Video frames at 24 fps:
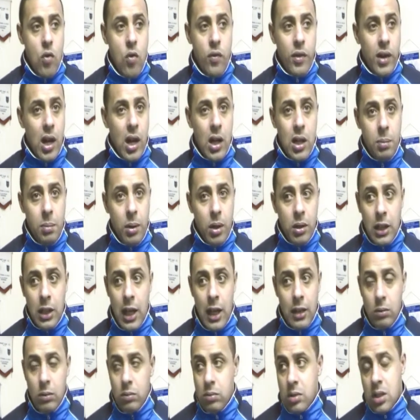over
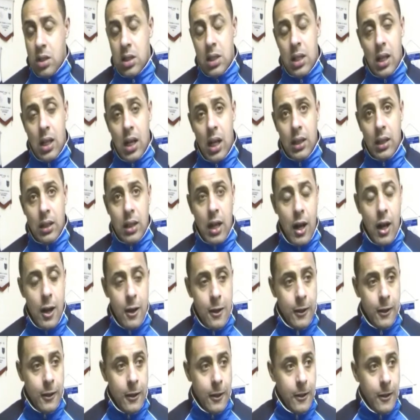anybody. I don't see it like
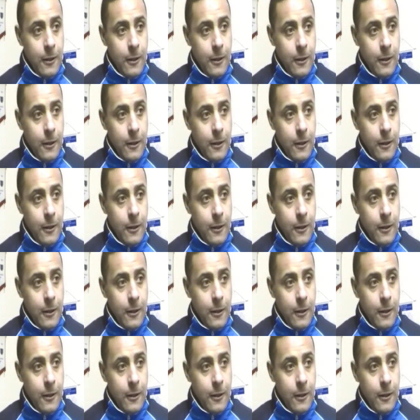that.